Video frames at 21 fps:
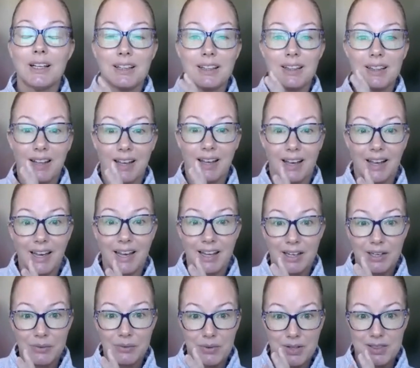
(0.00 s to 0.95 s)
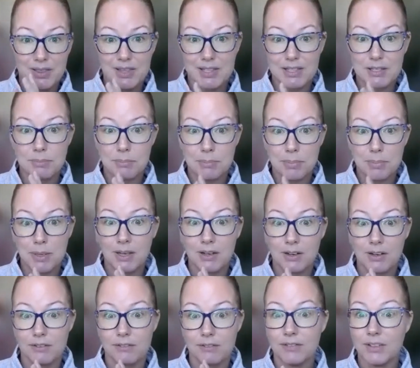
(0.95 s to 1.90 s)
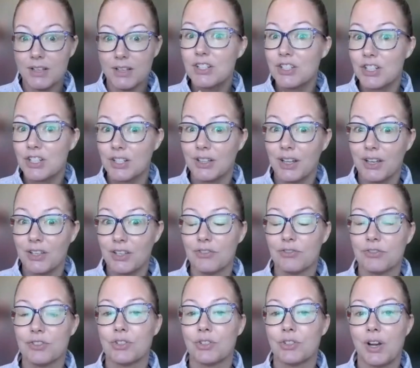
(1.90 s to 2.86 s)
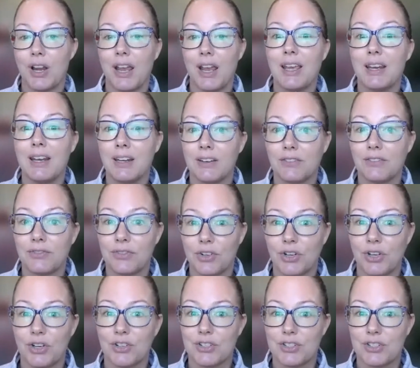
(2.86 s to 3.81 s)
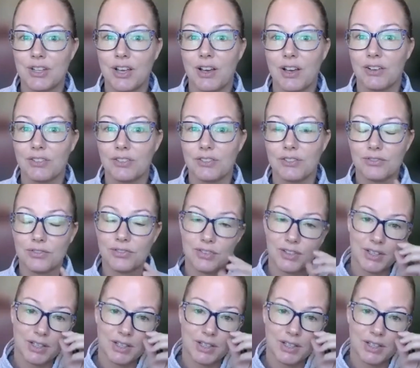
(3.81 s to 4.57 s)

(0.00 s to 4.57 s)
align with this bigger vision that you've created for yourself.